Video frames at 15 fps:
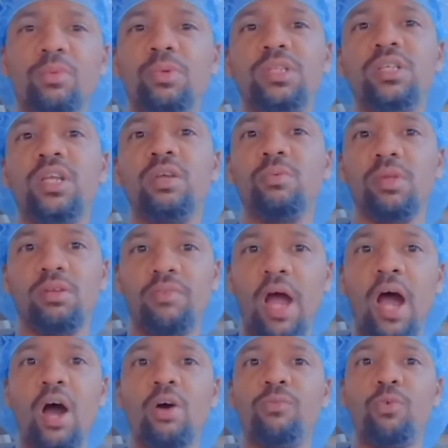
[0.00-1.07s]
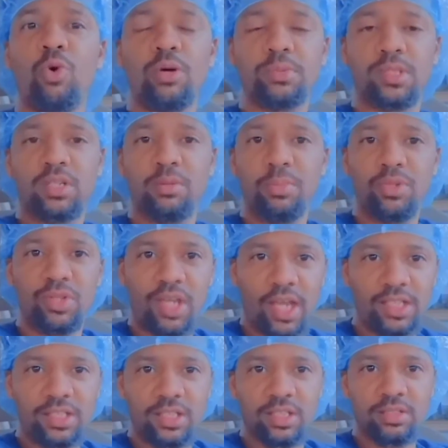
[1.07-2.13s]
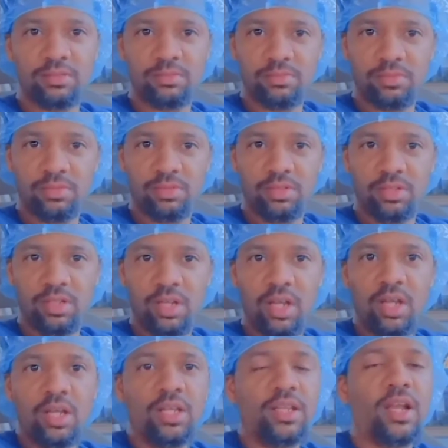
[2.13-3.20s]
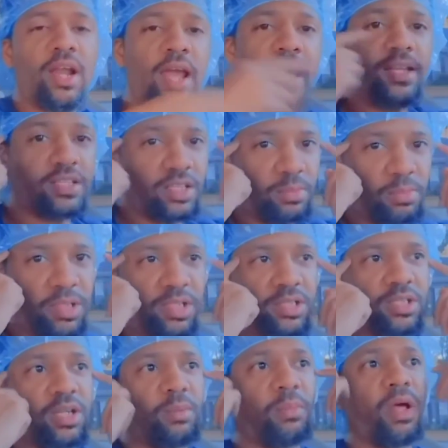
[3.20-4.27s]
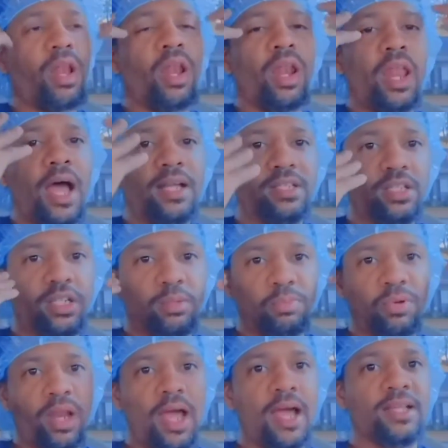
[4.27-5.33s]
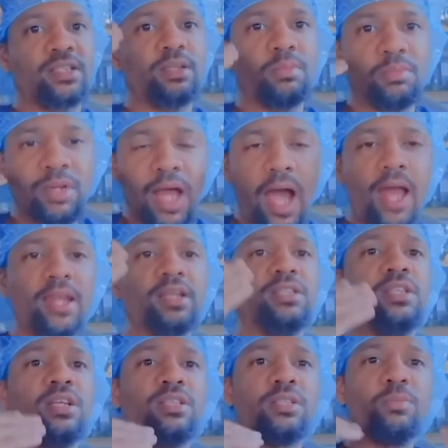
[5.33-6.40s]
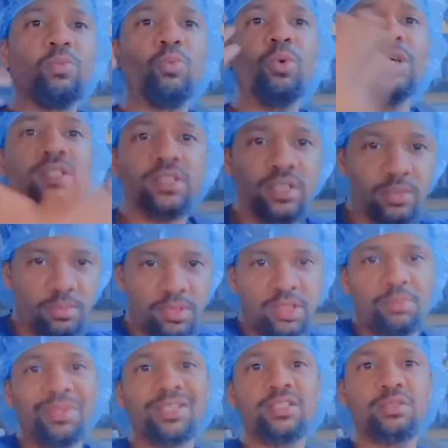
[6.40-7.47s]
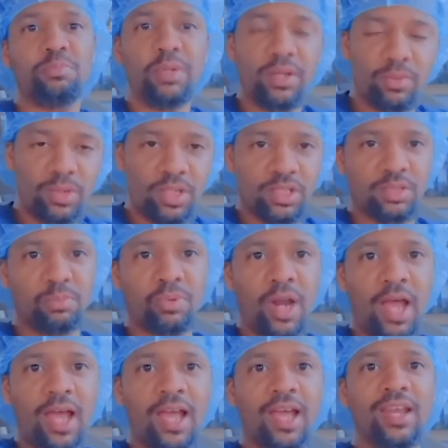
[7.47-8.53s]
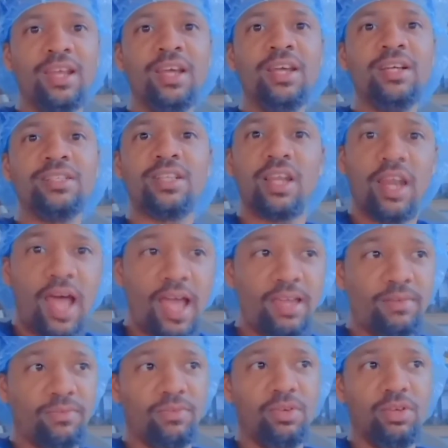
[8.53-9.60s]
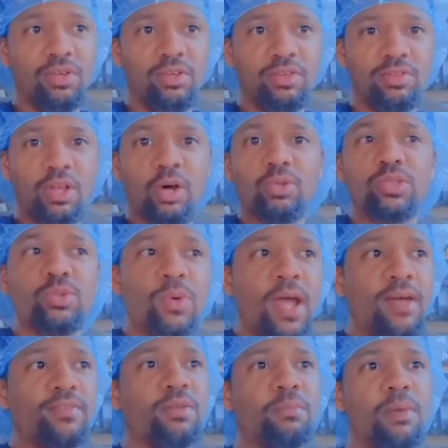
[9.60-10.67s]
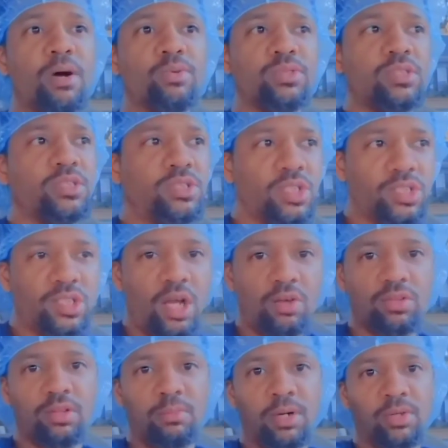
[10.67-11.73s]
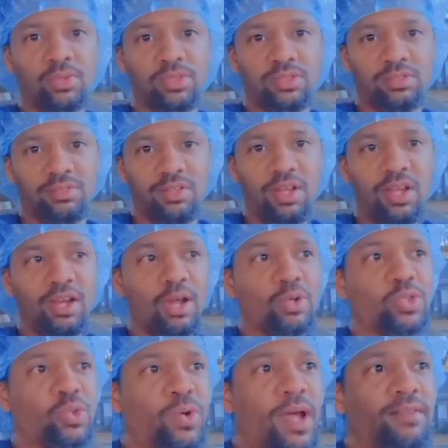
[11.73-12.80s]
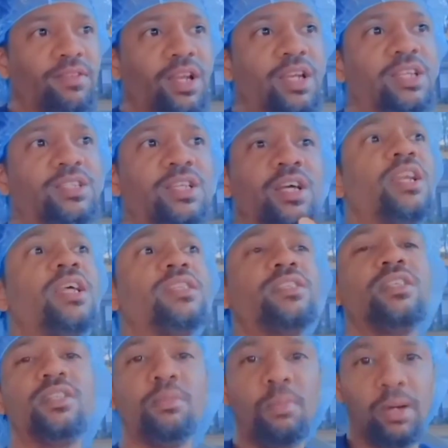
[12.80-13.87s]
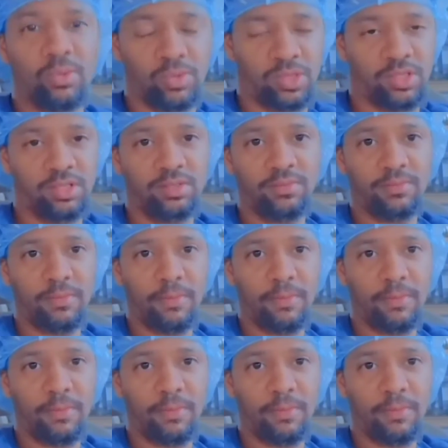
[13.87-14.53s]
then we should get rid of all forms of communication. There has to be some logic applied, some knowledge and some wisdom, some experience applied to life. Those who have the most should talk the most. Those who have the least listen the most.